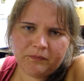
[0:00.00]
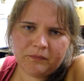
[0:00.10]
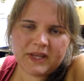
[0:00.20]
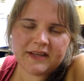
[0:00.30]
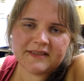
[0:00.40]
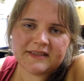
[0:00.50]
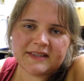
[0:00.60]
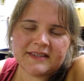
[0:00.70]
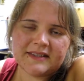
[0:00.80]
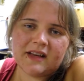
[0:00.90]
Because the
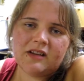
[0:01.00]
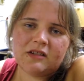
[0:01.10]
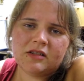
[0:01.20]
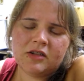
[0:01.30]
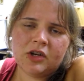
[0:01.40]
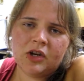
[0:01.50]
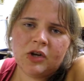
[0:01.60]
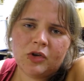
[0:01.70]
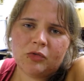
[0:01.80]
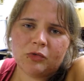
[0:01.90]
sun
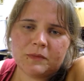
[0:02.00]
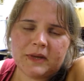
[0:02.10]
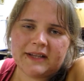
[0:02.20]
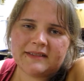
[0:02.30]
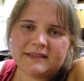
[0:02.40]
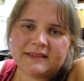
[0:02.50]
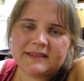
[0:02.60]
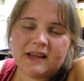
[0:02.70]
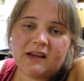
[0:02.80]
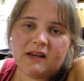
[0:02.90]
remains the
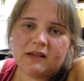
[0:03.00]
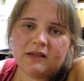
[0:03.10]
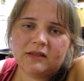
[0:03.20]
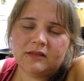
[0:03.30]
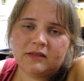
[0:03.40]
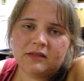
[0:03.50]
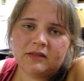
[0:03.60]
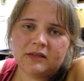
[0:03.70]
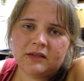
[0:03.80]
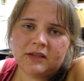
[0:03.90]
sun,
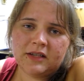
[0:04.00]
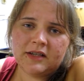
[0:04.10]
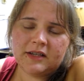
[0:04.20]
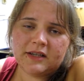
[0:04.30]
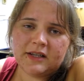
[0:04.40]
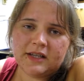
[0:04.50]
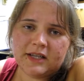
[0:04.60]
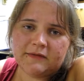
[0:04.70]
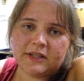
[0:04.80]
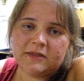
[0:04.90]

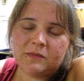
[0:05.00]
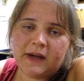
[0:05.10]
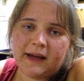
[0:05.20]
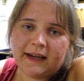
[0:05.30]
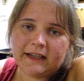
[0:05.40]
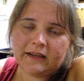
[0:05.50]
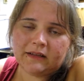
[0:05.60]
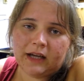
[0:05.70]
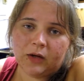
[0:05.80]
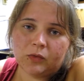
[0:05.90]
even behind
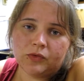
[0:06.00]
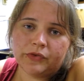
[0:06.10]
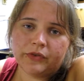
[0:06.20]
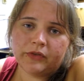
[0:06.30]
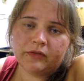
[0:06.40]
clouds.